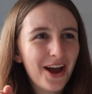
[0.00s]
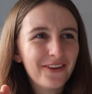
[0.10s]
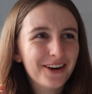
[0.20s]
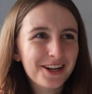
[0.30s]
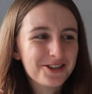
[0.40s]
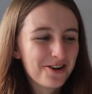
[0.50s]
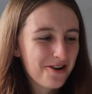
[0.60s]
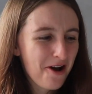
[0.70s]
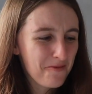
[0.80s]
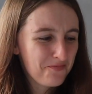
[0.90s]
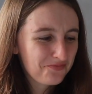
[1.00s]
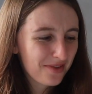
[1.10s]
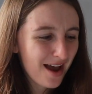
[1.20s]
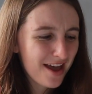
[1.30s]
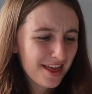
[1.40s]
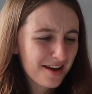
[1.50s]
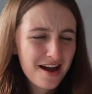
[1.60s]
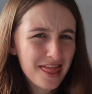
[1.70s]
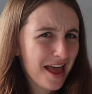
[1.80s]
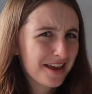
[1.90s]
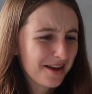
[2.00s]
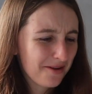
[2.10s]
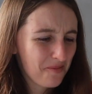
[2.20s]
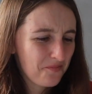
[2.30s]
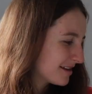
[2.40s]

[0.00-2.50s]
I really don't know. I think I like it.